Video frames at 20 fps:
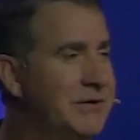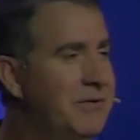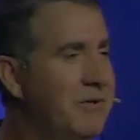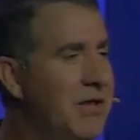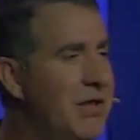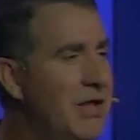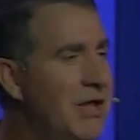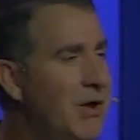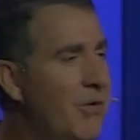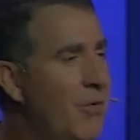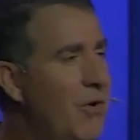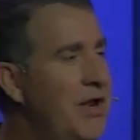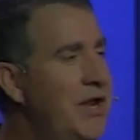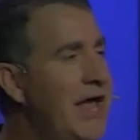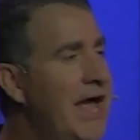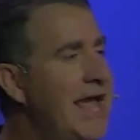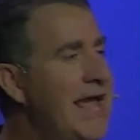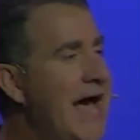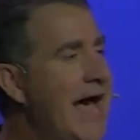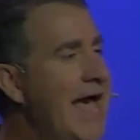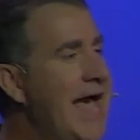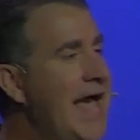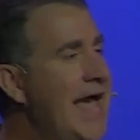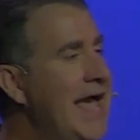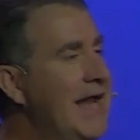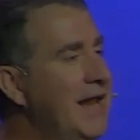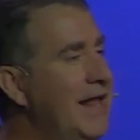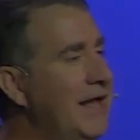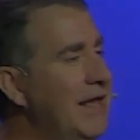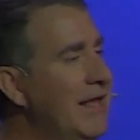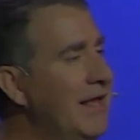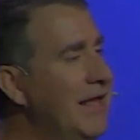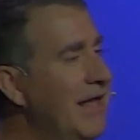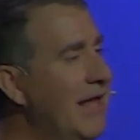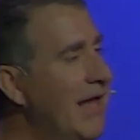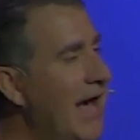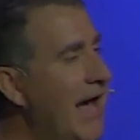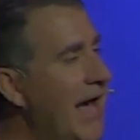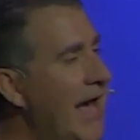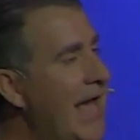and one day I had, I